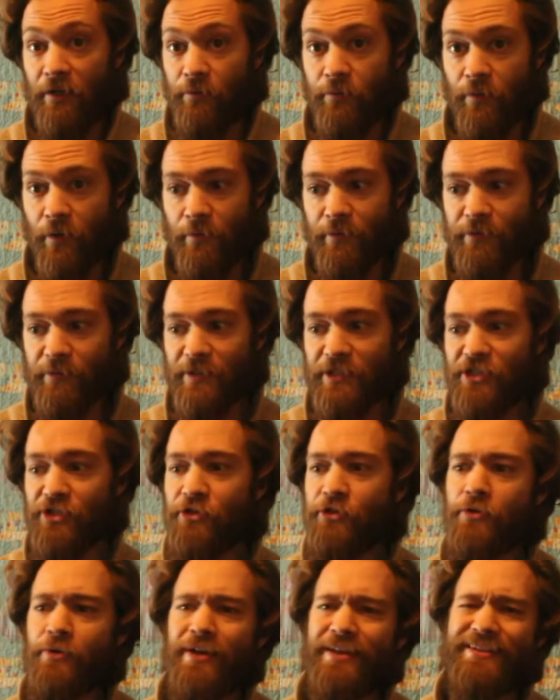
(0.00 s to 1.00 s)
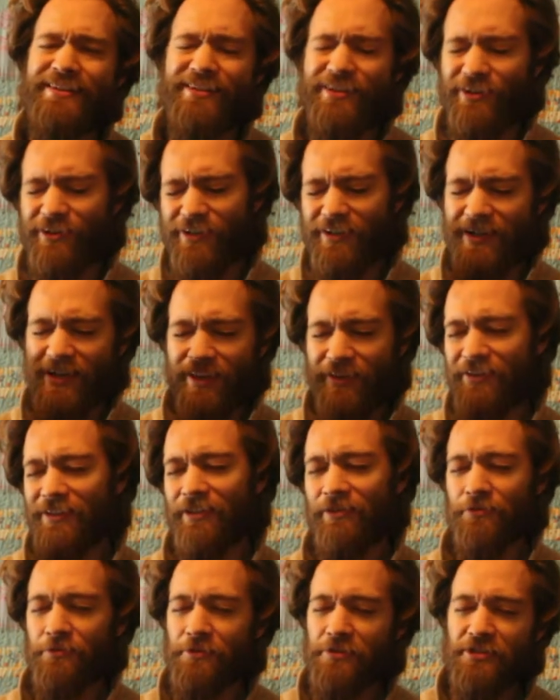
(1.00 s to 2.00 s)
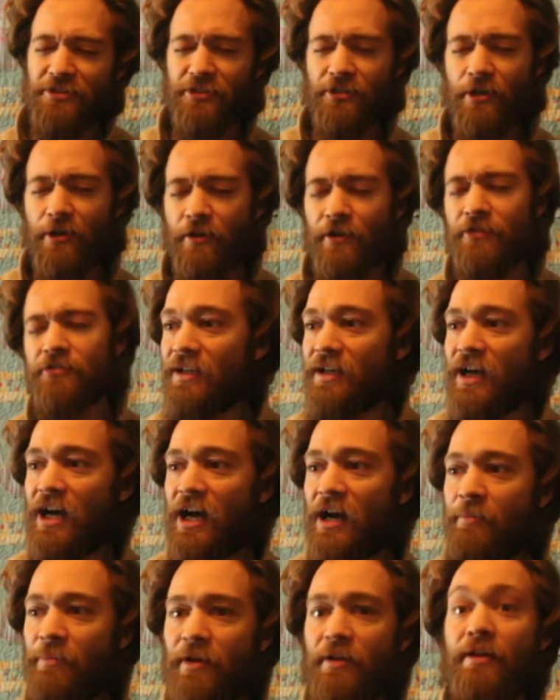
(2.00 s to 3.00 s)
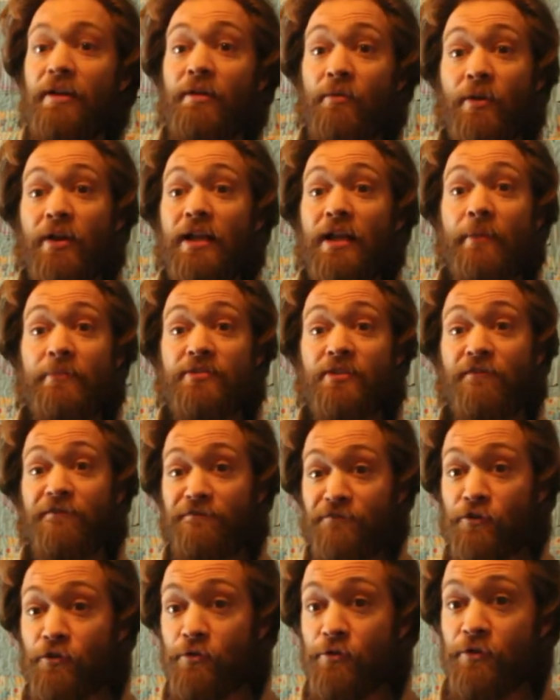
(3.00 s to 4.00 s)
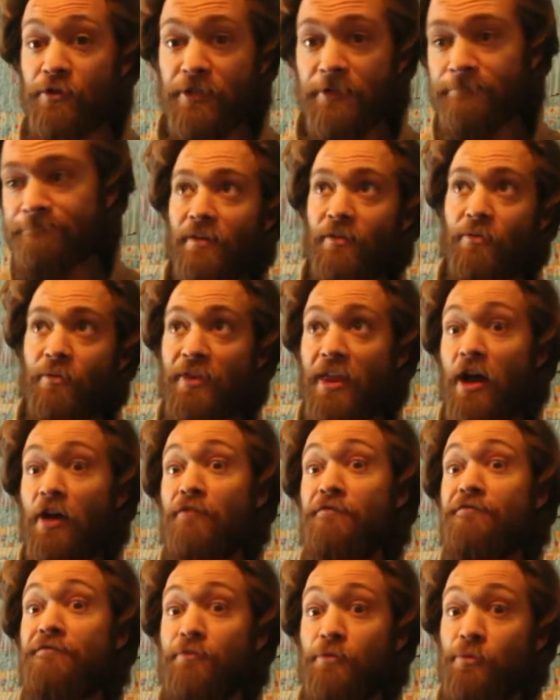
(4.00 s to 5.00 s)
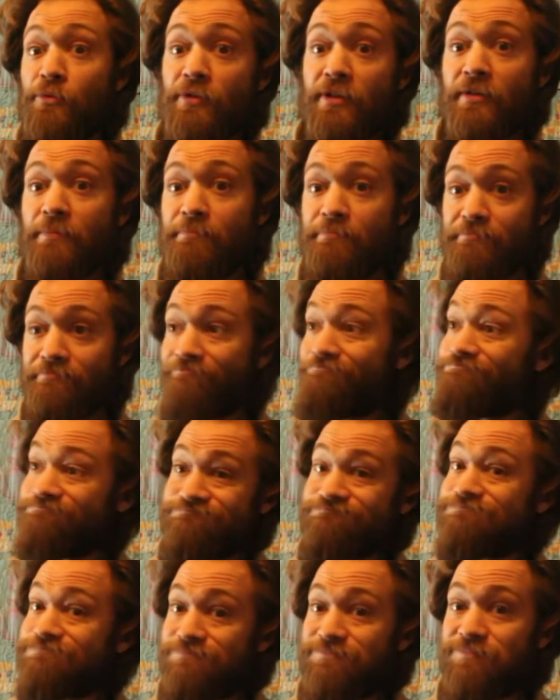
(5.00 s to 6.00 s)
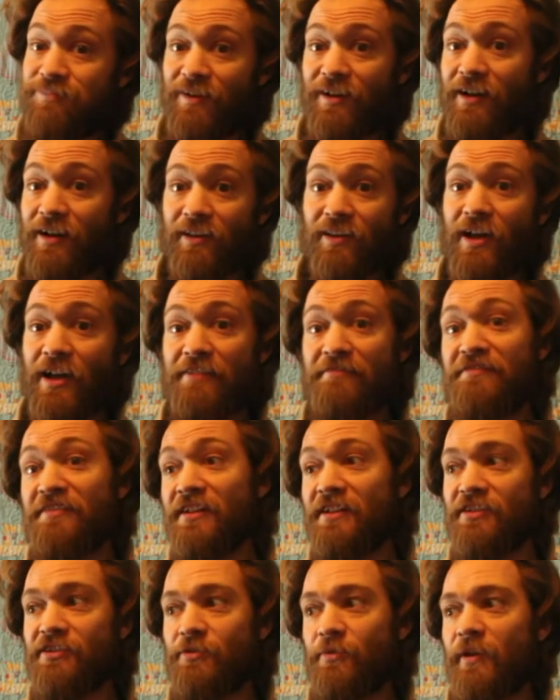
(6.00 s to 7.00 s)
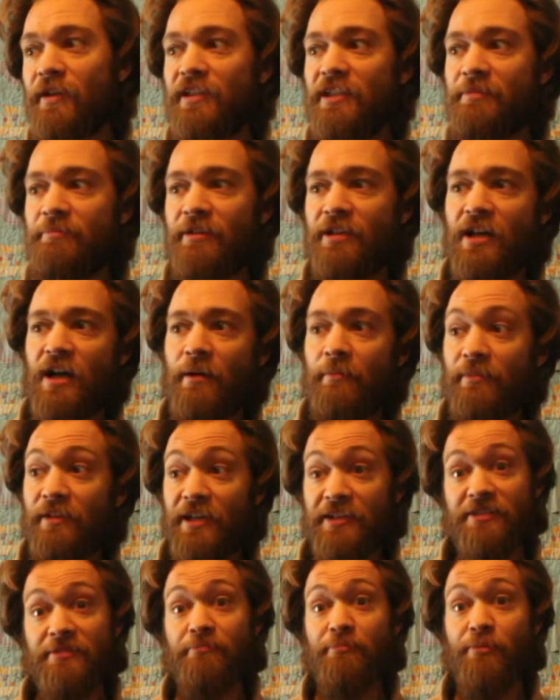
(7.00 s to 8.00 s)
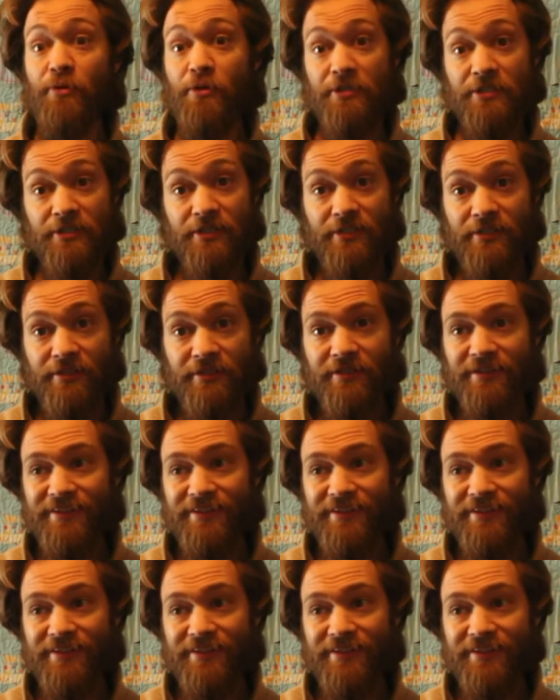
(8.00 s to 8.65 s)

what would we do? And, you know, you kind of think through these scenarios. Uh, but when it comes to food, without food, a lot of things quickly become less important.